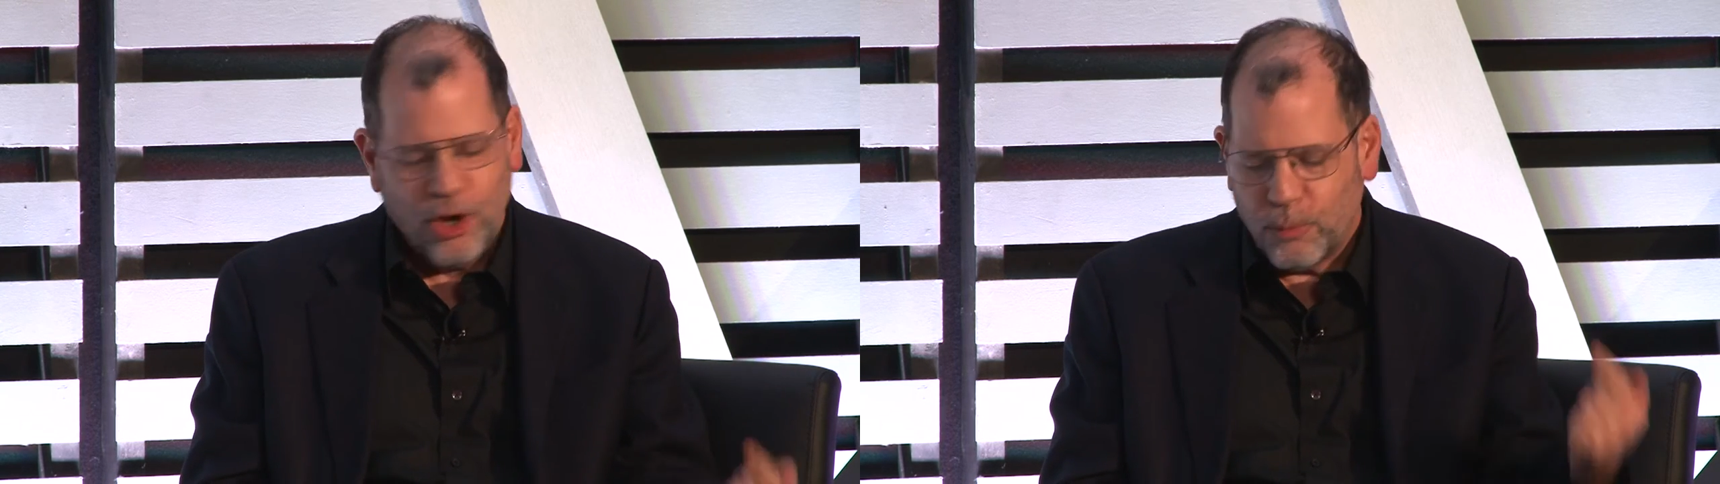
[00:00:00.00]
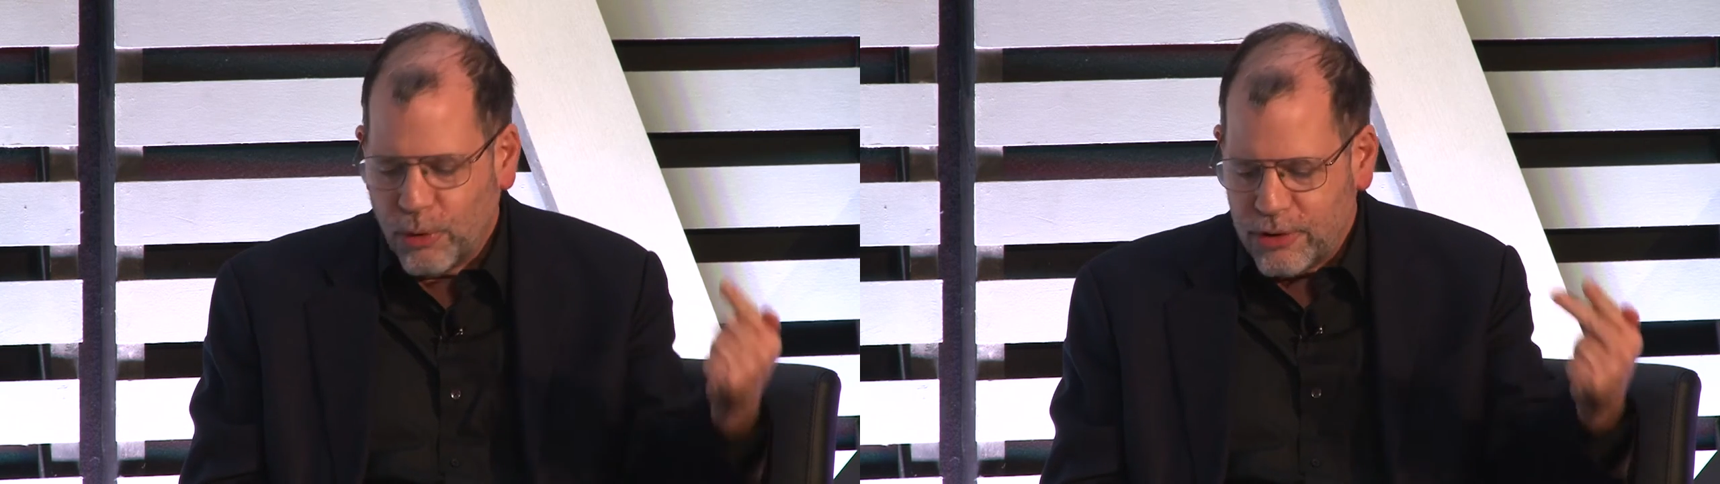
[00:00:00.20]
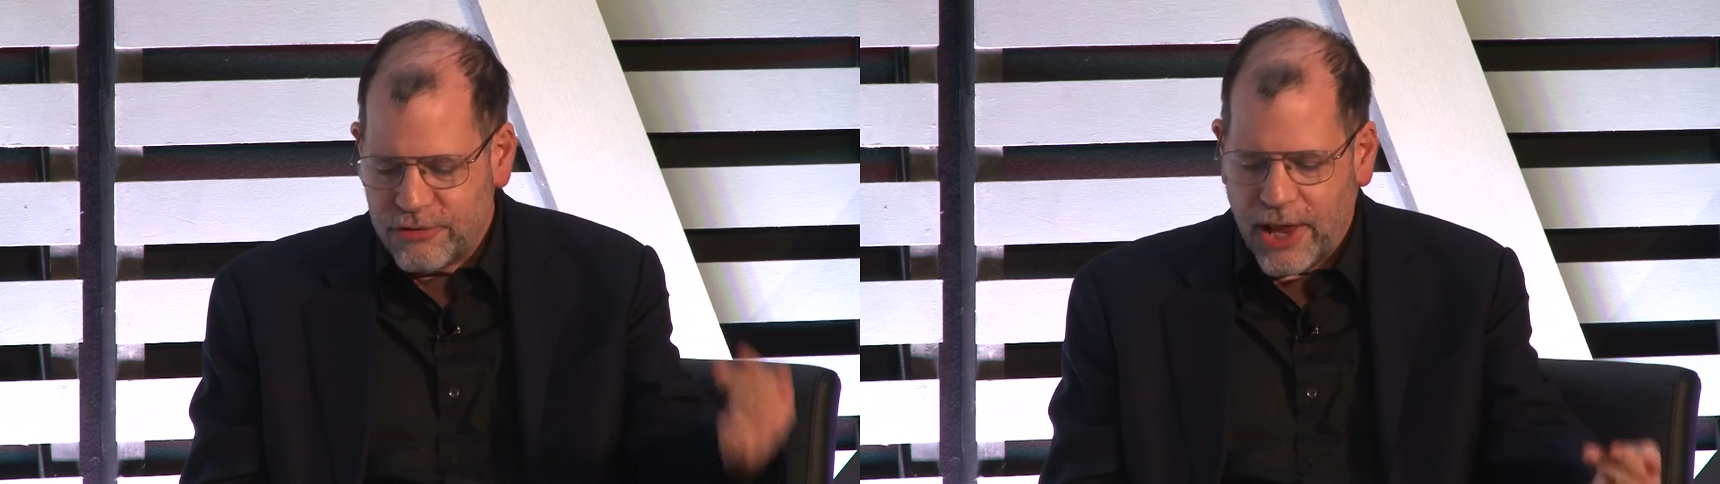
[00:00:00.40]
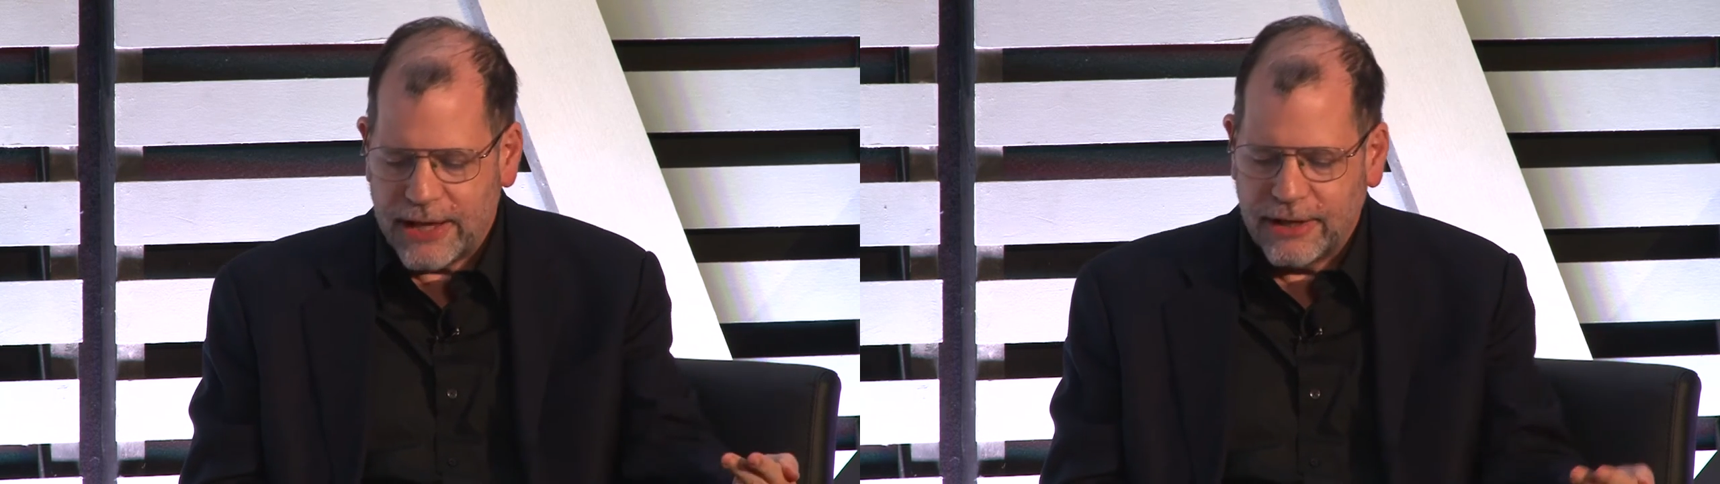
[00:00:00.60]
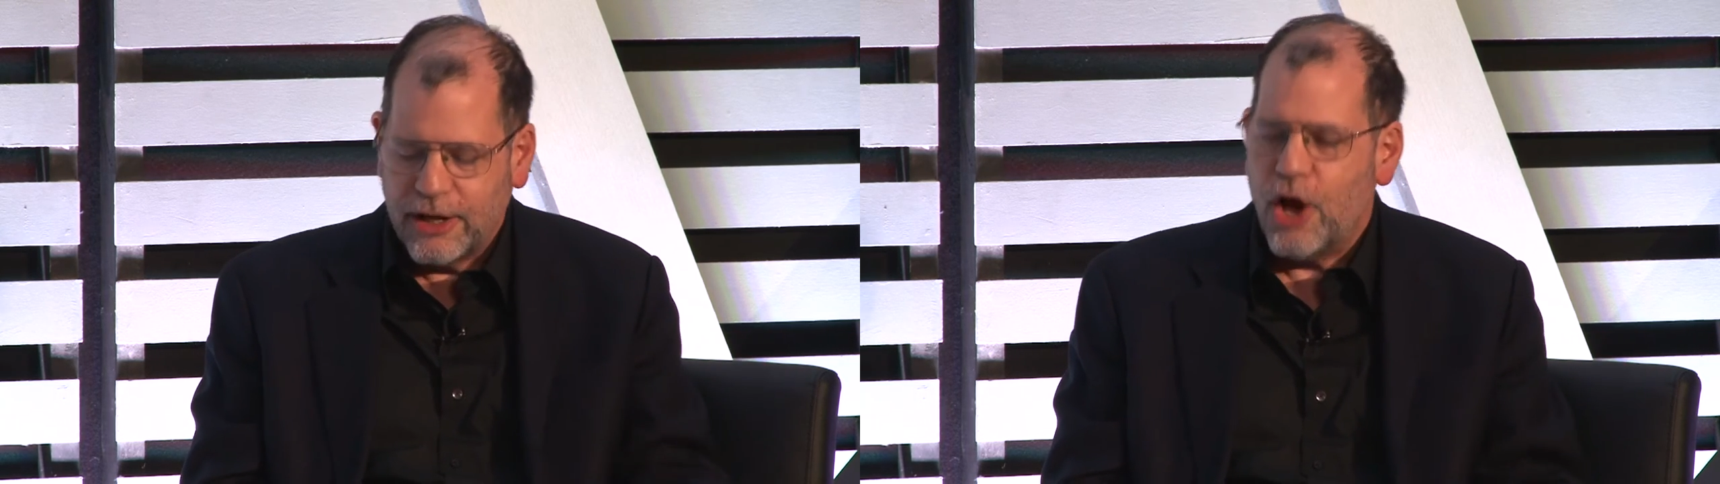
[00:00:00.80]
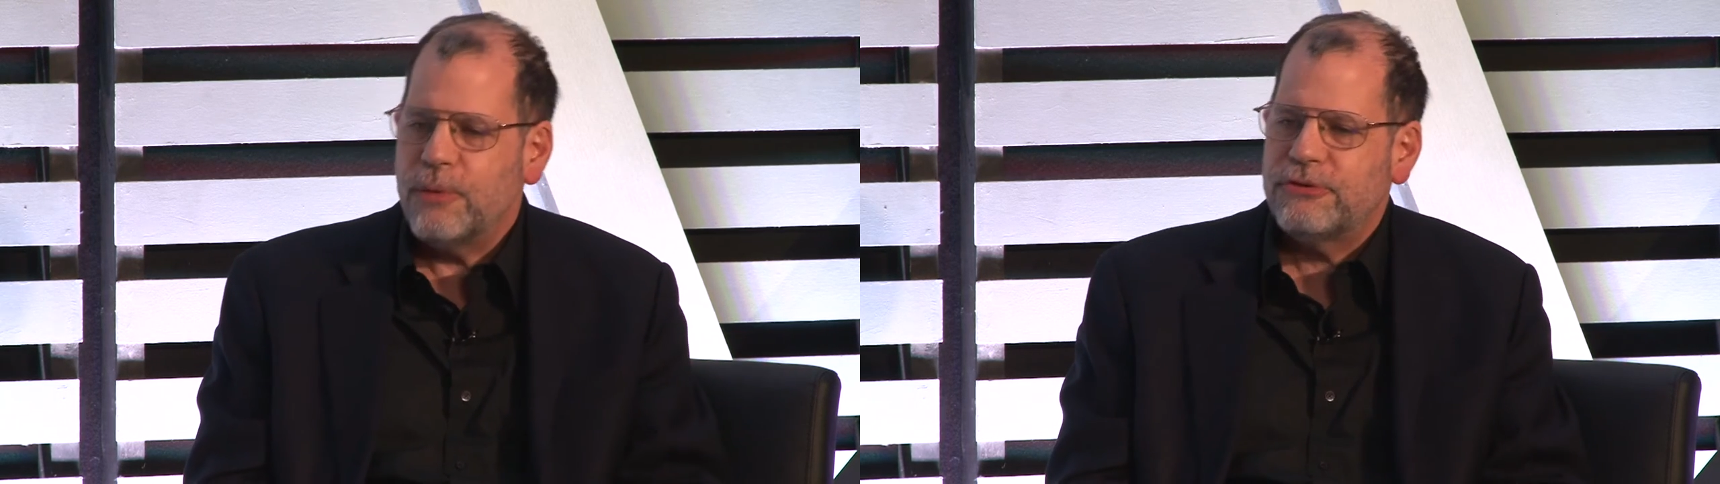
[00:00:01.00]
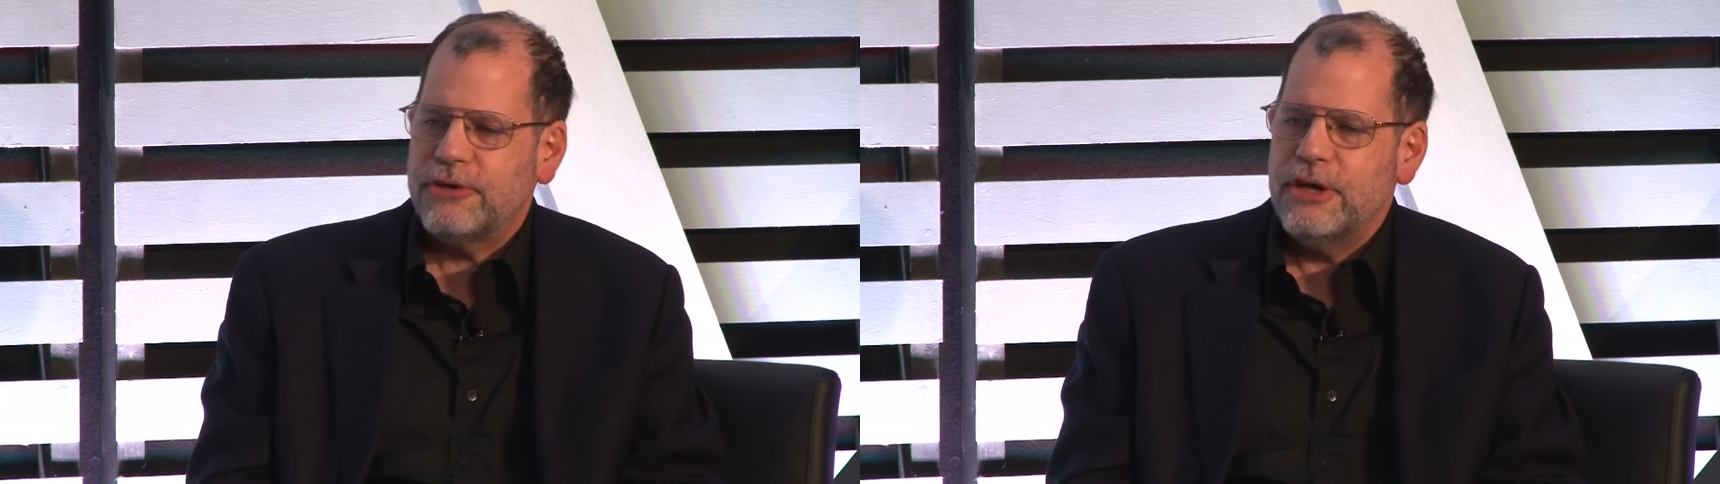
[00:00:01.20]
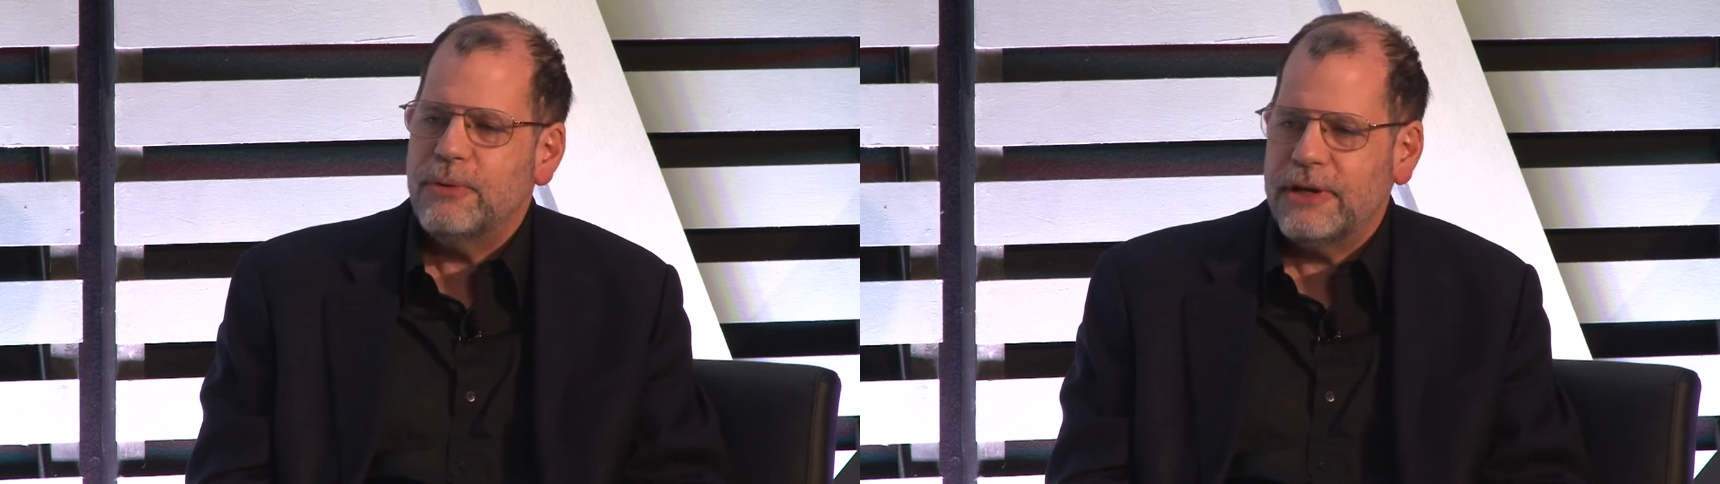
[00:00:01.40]
words like
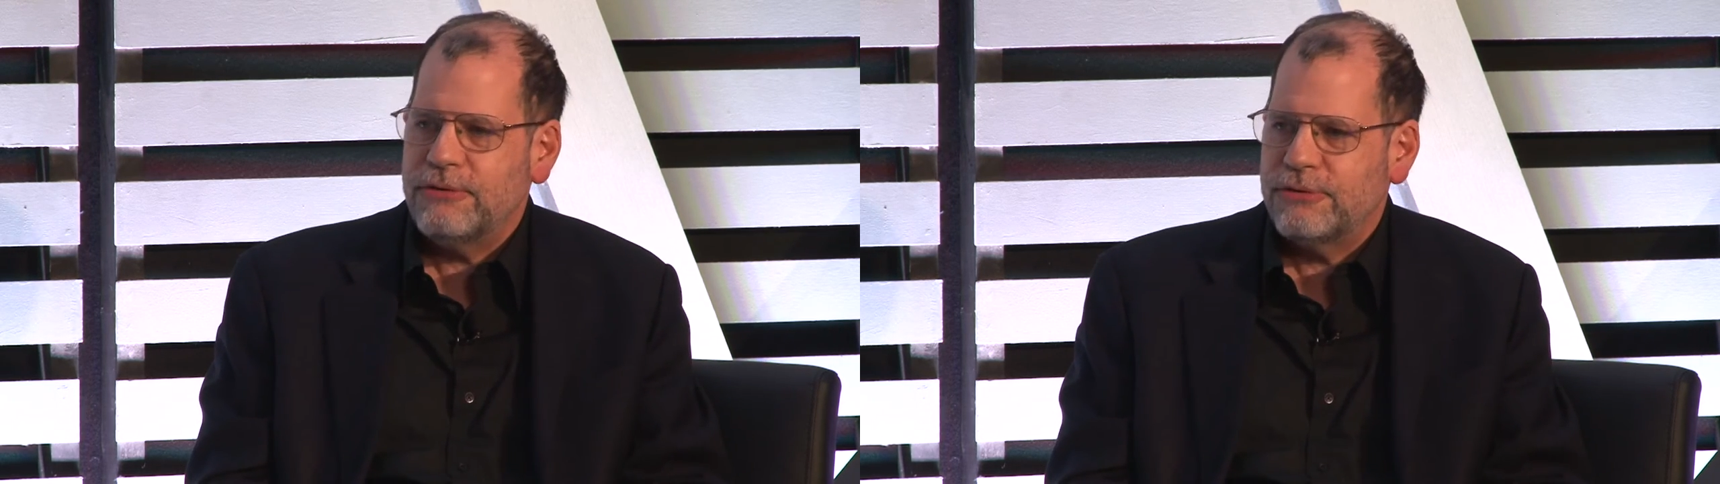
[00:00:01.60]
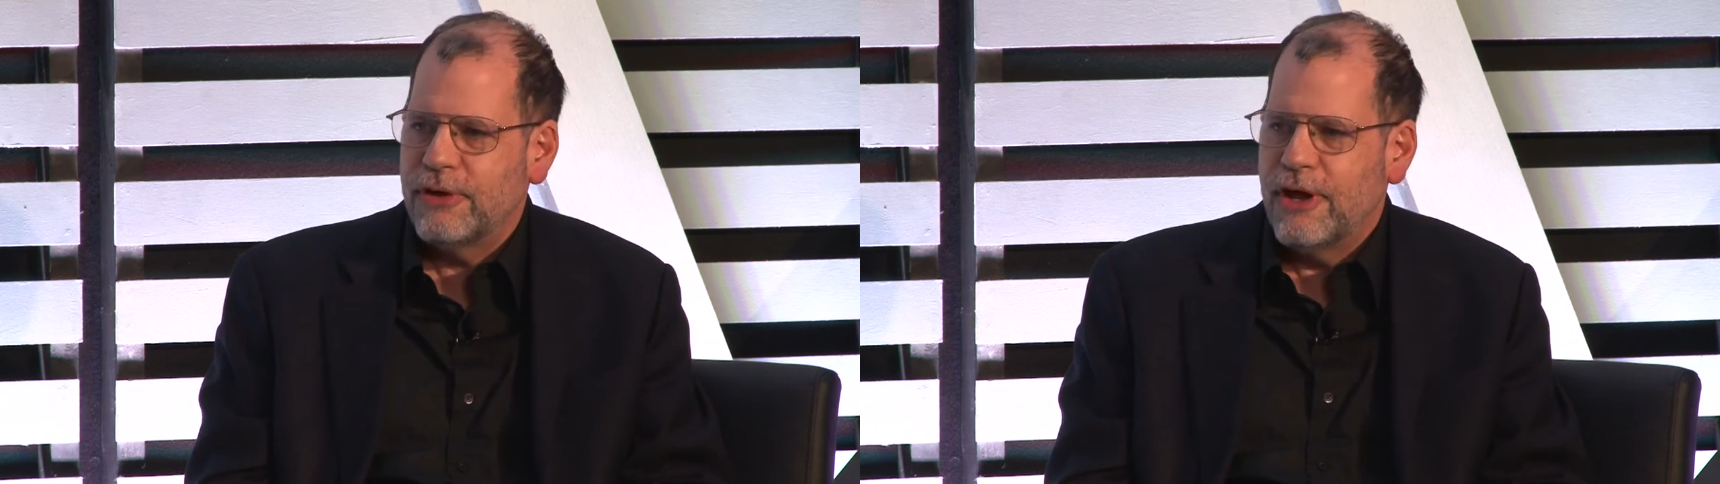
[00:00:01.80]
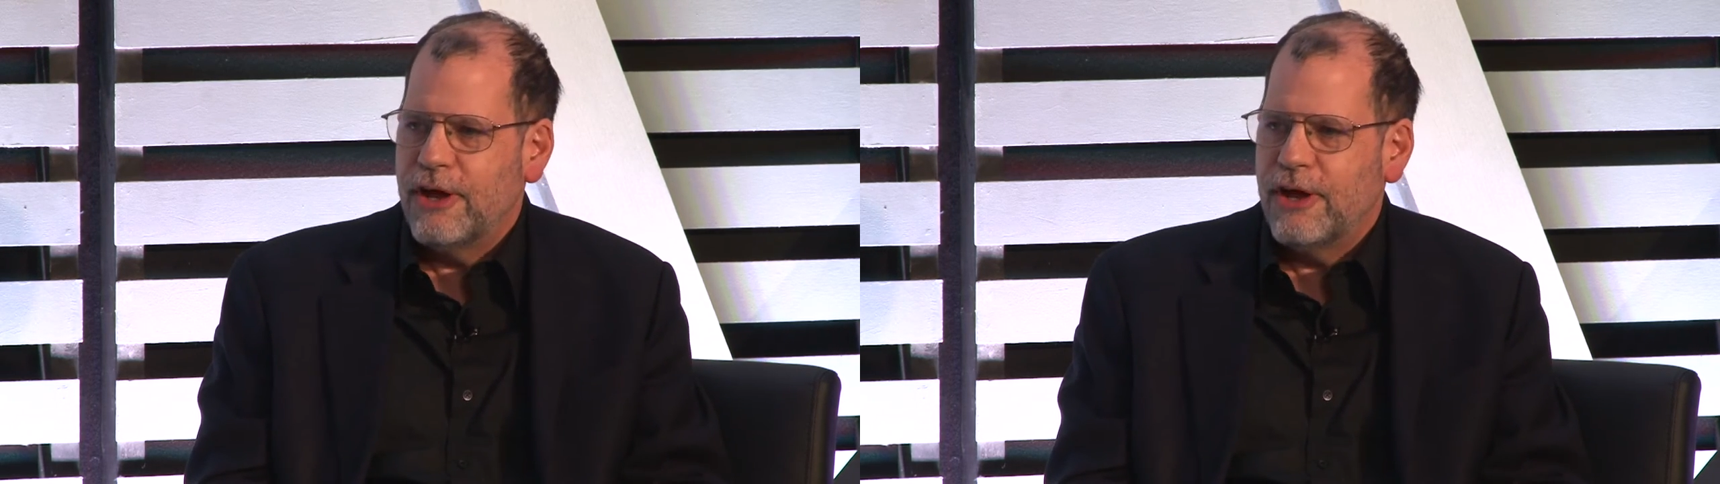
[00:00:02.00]
co-skewness,